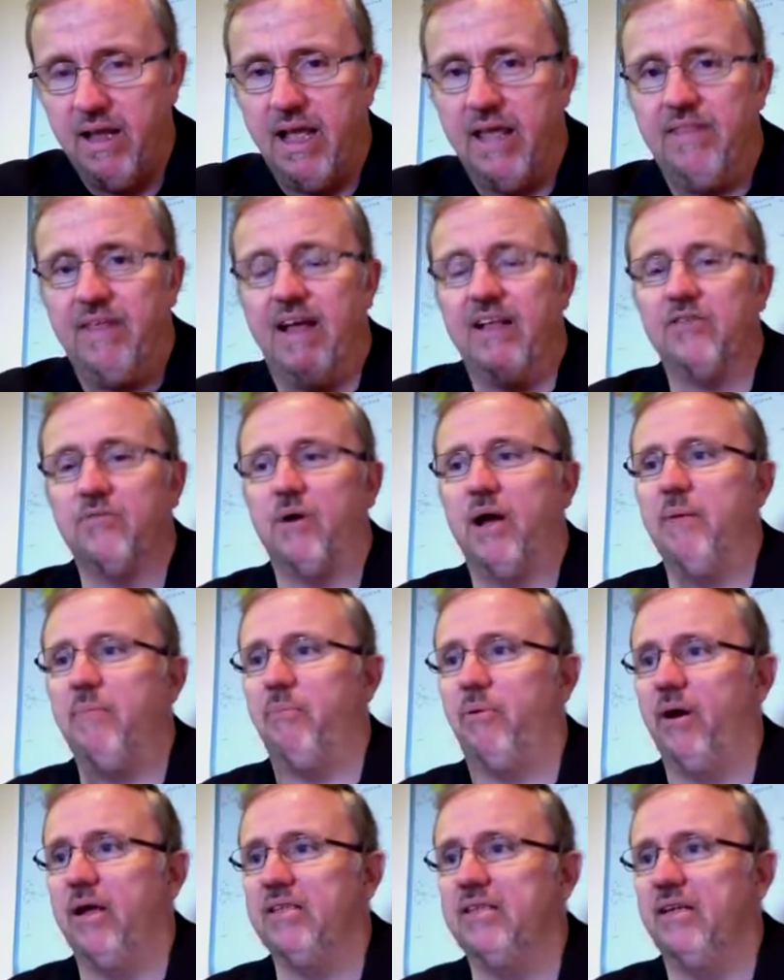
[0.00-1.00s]
That's why
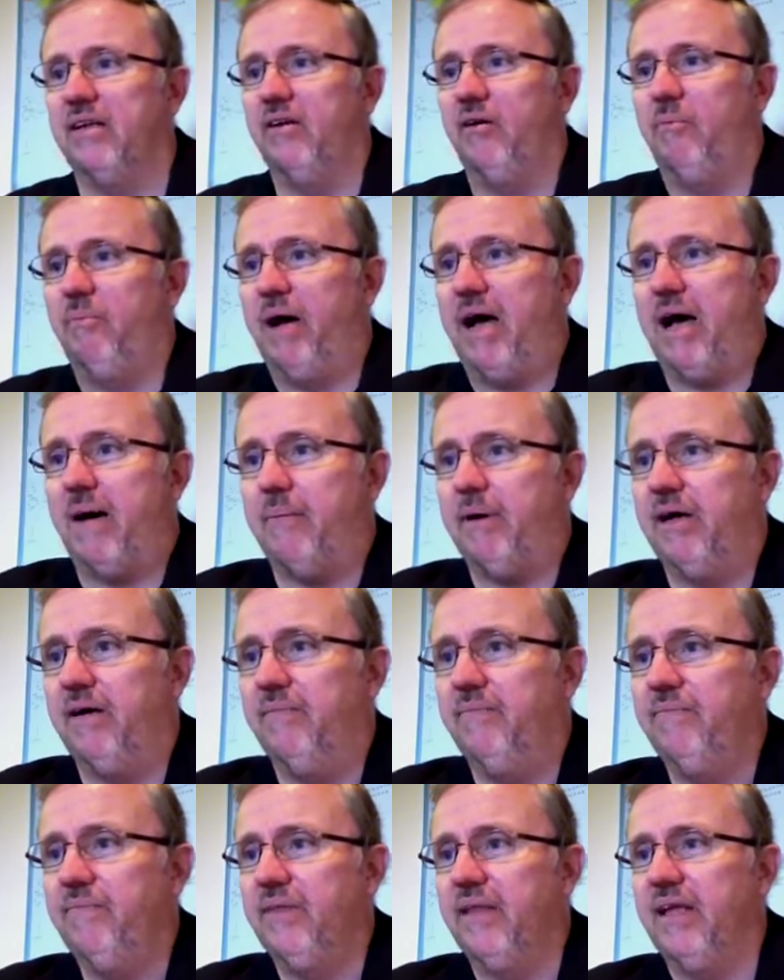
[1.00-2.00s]
President Obama
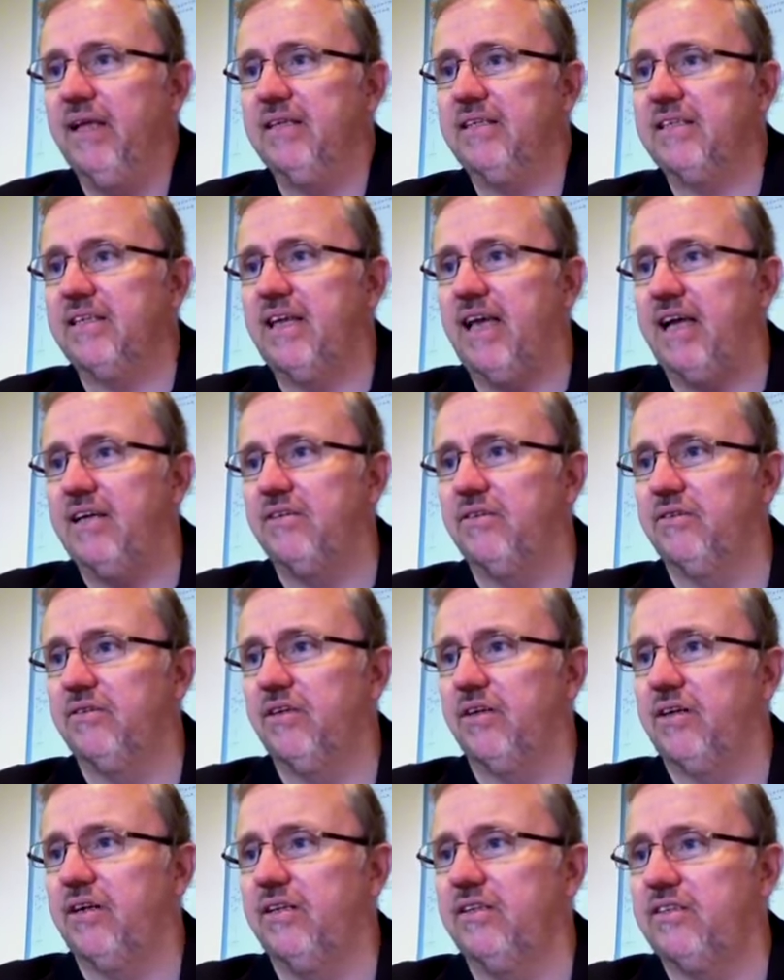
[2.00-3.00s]
is scheduled
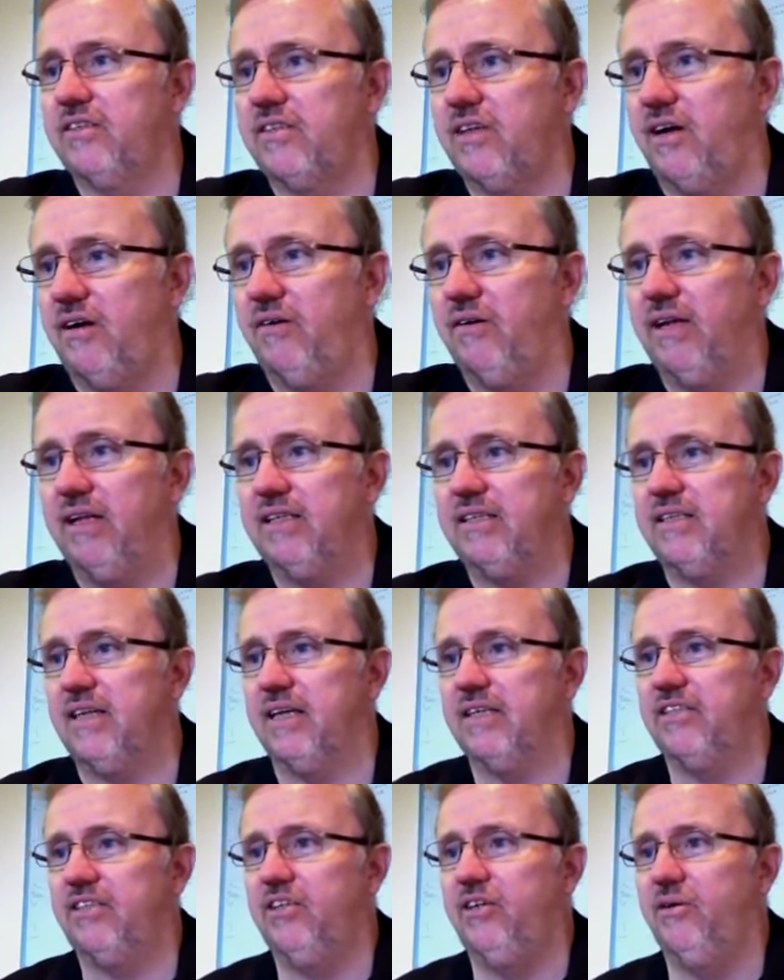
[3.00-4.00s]
to consult. It
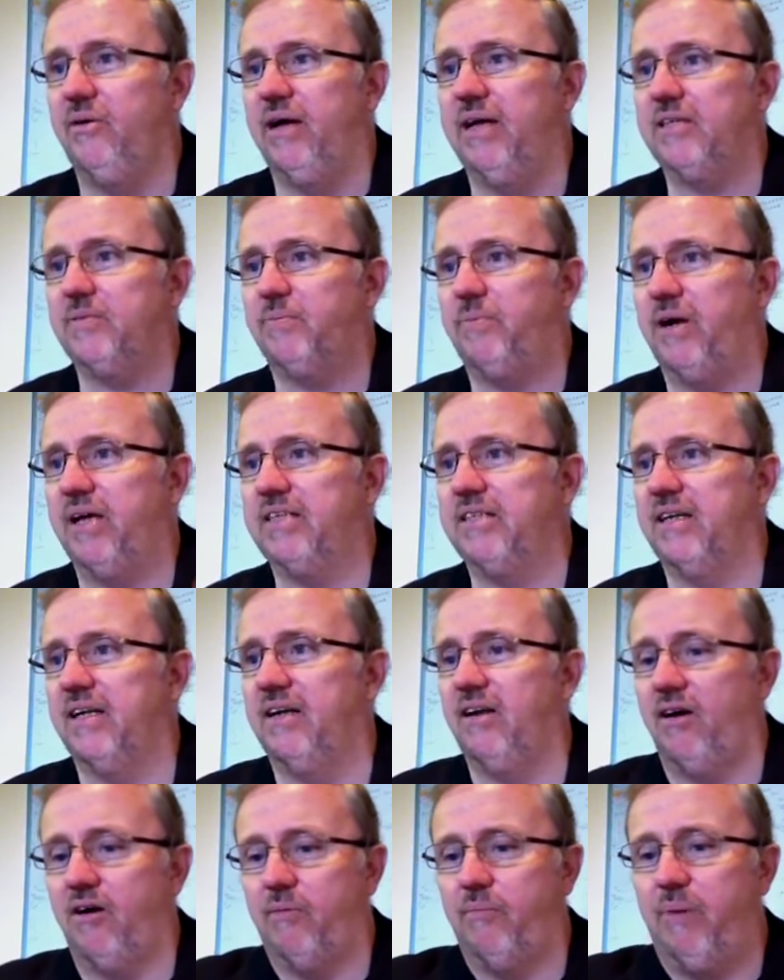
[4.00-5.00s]
says U.S.
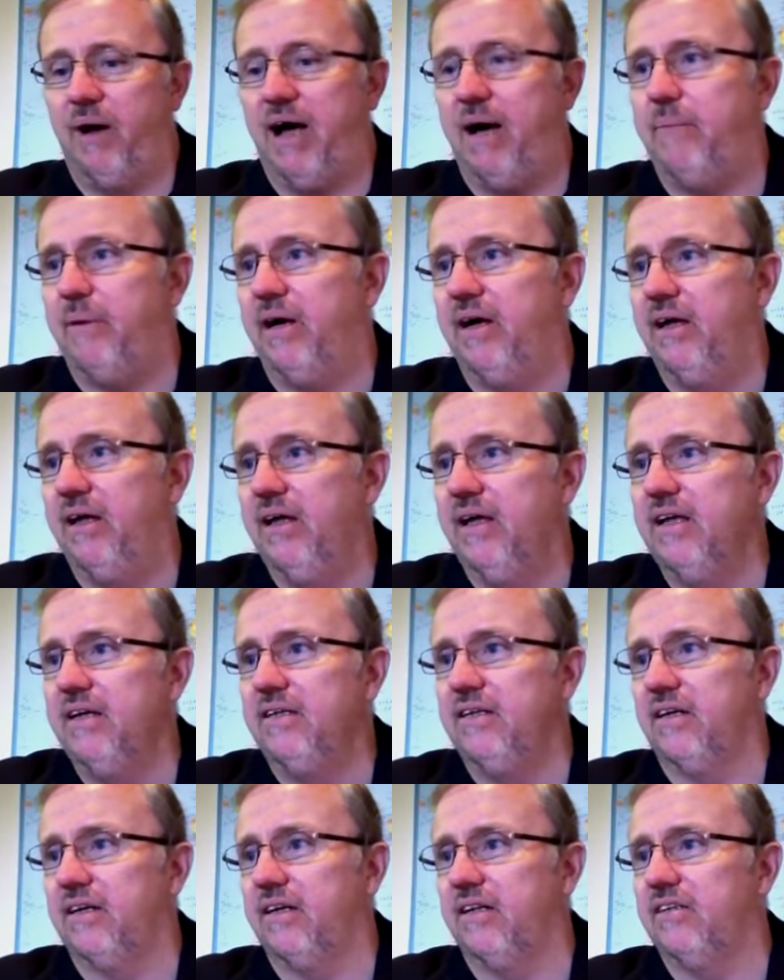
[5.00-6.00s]
President Obama
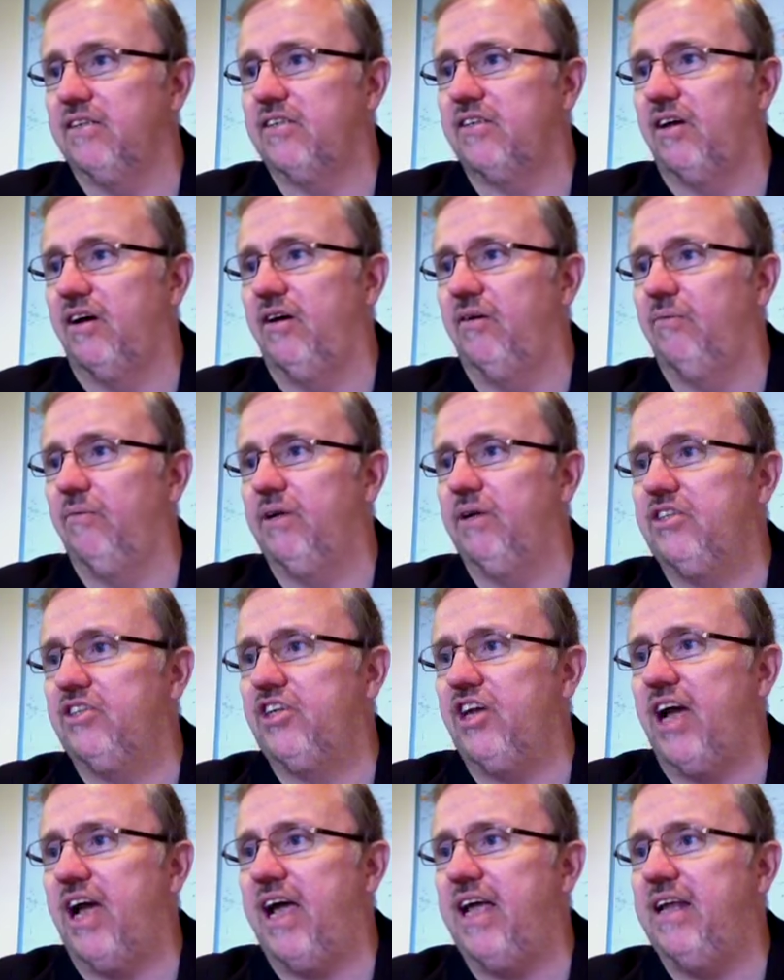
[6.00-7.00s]
to consult
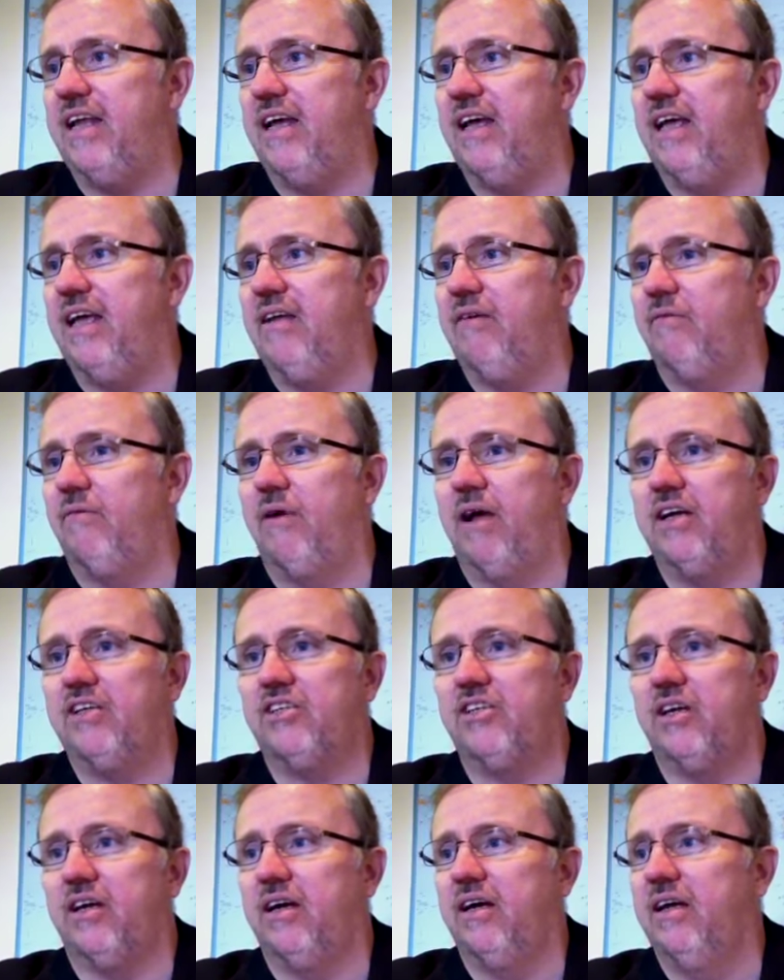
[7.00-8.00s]
China and
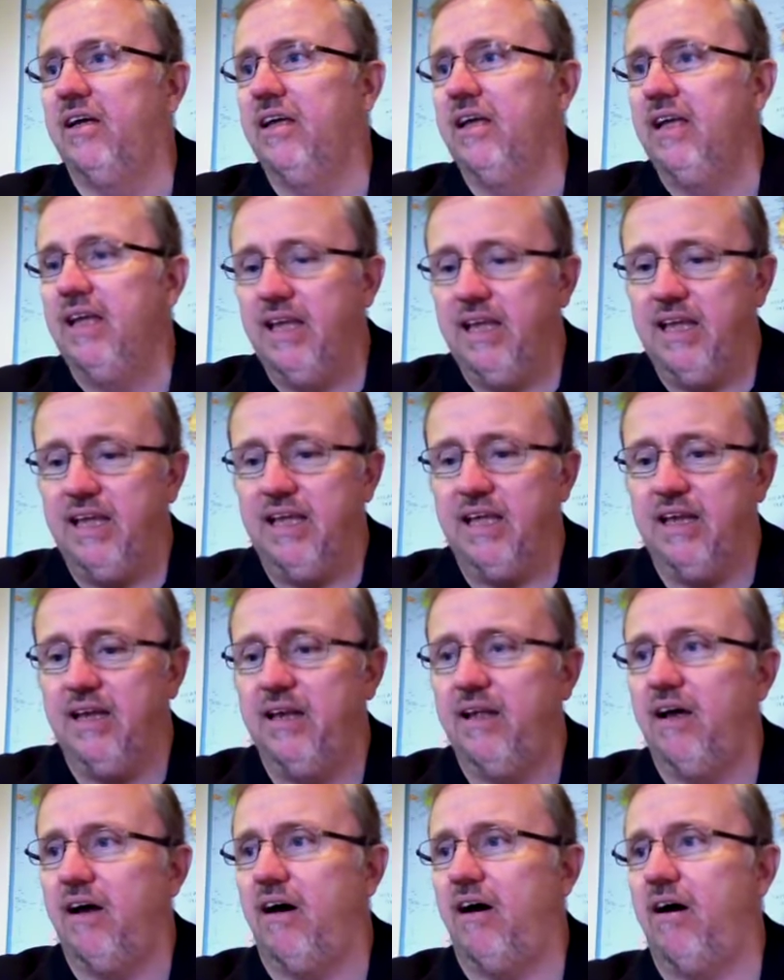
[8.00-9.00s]
Russia
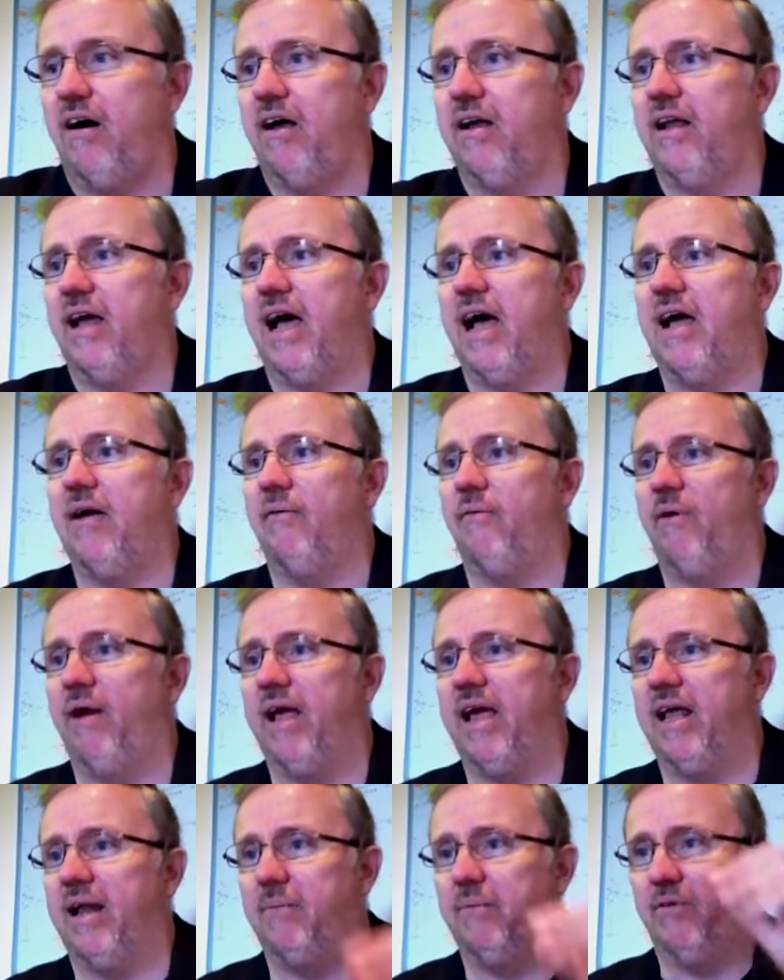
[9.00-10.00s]
in on
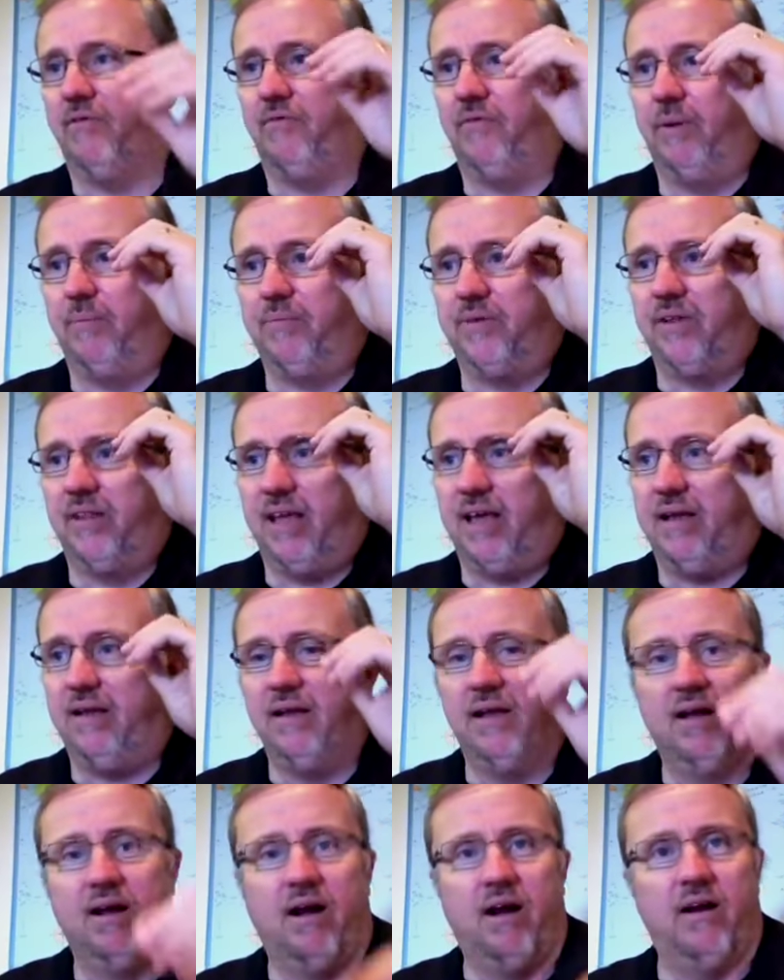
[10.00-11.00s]
Iran. I'm going to flip to
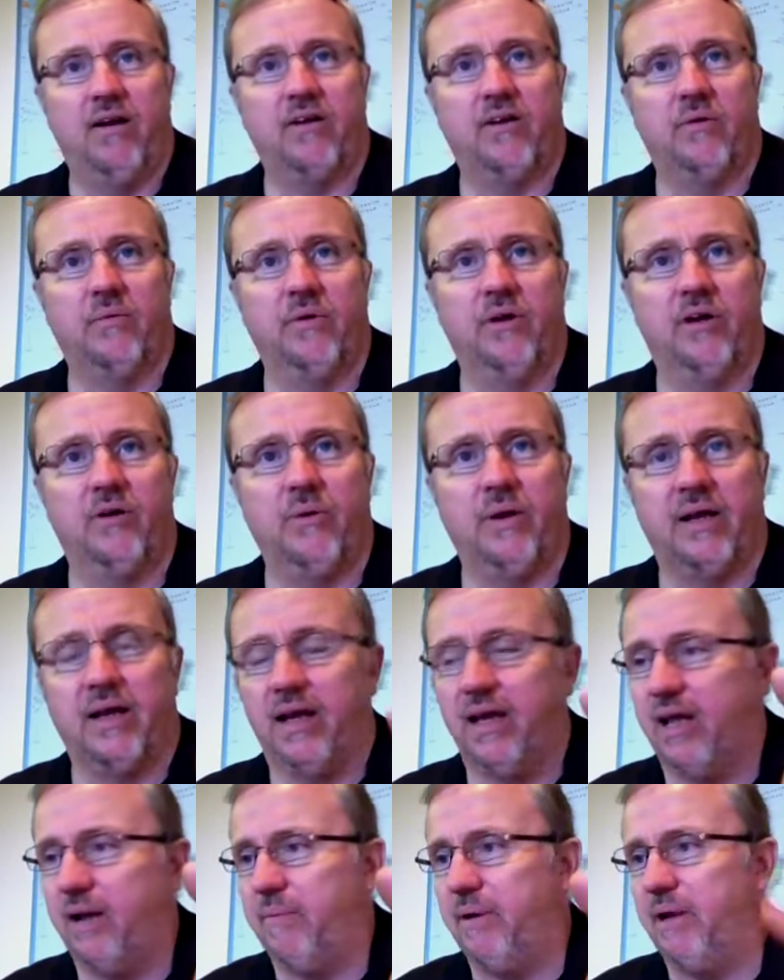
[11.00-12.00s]
that article real quick. I
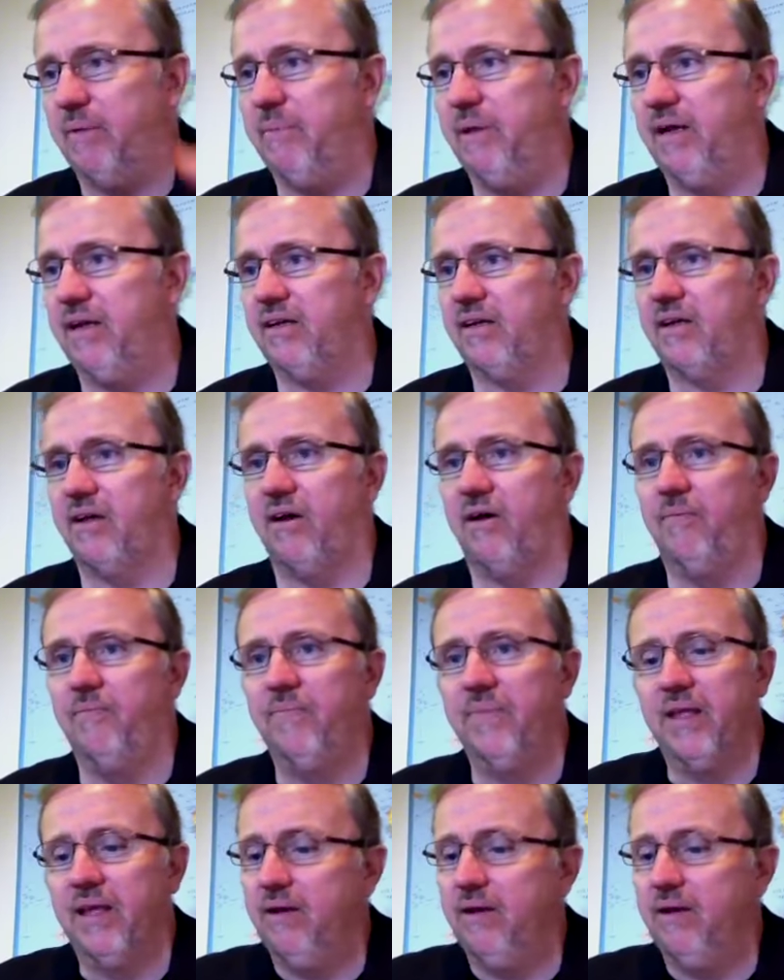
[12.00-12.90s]
got about a minute to go.